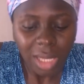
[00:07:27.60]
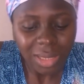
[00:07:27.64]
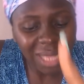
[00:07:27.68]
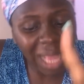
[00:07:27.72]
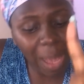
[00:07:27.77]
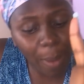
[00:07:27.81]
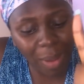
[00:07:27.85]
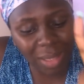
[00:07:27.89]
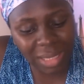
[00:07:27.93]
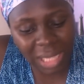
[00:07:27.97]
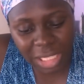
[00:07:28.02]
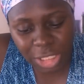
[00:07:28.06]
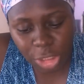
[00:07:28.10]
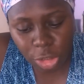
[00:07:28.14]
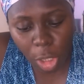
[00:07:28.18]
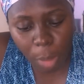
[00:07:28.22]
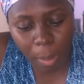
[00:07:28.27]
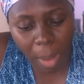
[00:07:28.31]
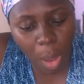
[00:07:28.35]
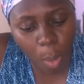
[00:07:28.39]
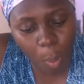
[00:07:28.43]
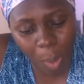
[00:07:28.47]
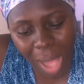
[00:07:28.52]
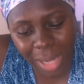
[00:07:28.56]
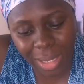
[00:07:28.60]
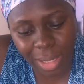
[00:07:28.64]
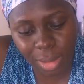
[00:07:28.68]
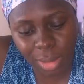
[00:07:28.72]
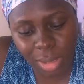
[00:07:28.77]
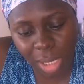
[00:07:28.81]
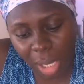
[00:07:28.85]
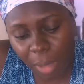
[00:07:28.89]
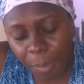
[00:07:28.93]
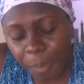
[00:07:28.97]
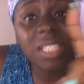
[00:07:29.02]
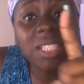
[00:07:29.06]
That one are the number one
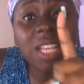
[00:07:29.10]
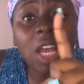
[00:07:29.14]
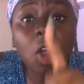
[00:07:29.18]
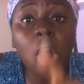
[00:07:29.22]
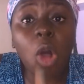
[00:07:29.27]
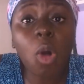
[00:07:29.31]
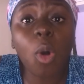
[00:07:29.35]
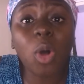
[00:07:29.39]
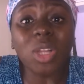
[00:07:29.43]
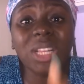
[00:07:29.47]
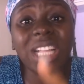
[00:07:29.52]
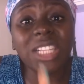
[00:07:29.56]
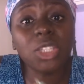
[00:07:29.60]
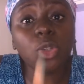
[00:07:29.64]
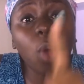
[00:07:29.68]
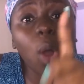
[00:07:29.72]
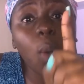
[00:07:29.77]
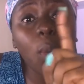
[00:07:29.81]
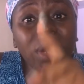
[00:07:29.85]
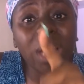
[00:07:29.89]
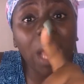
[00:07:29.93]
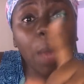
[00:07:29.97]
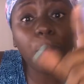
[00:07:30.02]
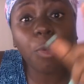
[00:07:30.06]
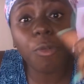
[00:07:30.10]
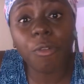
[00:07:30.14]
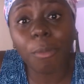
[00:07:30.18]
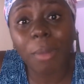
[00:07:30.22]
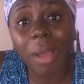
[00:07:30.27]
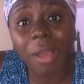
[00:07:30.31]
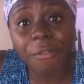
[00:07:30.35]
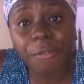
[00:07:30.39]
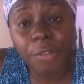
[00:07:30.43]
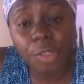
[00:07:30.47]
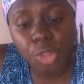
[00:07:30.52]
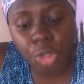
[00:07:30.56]
letter. The second one are the one when I put for
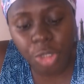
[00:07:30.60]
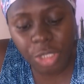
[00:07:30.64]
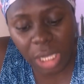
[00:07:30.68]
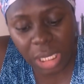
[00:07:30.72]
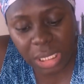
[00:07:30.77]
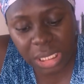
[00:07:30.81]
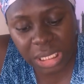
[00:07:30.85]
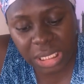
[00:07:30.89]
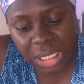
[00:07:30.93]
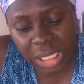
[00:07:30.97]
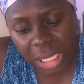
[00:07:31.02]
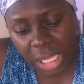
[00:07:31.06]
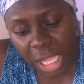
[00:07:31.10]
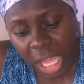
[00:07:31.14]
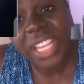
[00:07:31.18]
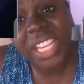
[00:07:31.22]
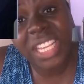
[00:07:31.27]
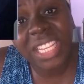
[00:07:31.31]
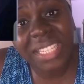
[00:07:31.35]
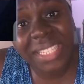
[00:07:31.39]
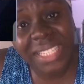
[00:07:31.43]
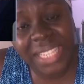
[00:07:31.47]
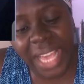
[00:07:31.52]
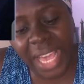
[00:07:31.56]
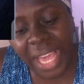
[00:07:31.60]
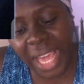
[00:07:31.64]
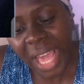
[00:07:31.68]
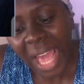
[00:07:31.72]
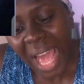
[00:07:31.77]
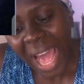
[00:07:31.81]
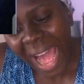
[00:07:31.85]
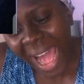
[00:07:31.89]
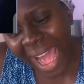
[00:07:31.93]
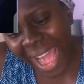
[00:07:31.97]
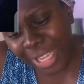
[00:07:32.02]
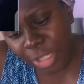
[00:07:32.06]
my video yesterday. He say,
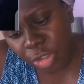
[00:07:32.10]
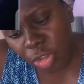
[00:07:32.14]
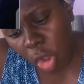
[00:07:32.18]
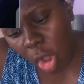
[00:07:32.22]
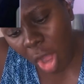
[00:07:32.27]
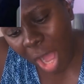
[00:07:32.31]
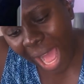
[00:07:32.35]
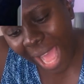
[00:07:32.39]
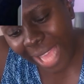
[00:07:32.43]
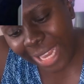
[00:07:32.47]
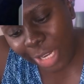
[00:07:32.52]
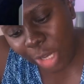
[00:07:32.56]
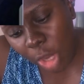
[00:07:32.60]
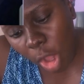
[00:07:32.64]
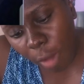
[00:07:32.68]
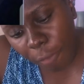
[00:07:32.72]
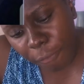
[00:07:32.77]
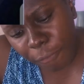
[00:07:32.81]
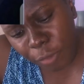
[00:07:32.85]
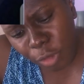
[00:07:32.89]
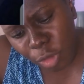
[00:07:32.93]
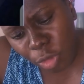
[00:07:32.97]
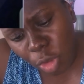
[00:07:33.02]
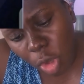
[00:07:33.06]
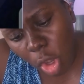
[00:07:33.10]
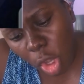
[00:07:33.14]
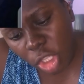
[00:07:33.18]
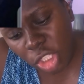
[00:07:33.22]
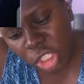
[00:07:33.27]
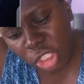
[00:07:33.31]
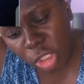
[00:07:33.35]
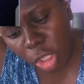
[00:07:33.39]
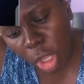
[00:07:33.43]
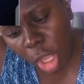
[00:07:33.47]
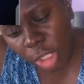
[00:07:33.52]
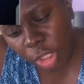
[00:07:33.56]
I know I love you
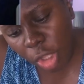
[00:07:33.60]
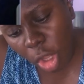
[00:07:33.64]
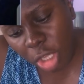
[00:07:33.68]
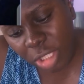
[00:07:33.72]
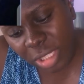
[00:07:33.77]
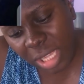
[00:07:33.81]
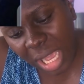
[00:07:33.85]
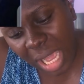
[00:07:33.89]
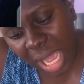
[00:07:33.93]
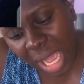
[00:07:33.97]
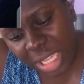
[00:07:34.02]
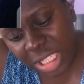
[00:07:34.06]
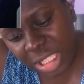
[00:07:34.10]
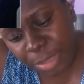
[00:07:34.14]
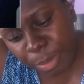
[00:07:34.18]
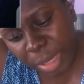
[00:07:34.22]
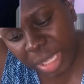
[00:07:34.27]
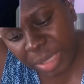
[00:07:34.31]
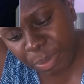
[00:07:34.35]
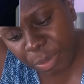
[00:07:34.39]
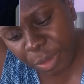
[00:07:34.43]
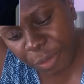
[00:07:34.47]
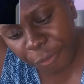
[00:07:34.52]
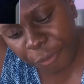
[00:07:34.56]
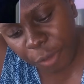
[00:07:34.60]
because none other has made me